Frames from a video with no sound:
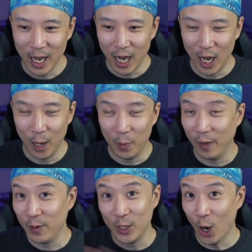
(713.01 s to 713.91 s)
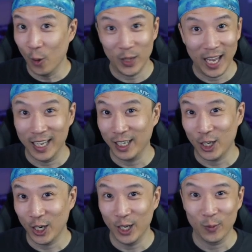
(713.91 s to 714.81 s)
But if you don't, then it
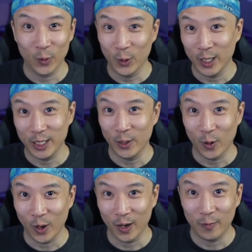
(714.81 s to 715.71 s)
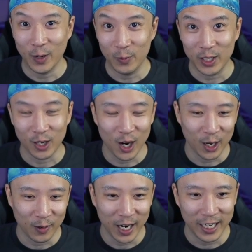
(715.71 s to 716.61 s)
could ruin your fun with the card,
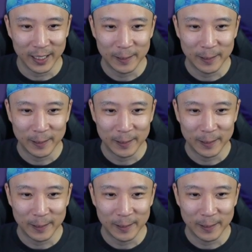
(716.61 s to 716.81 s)
right?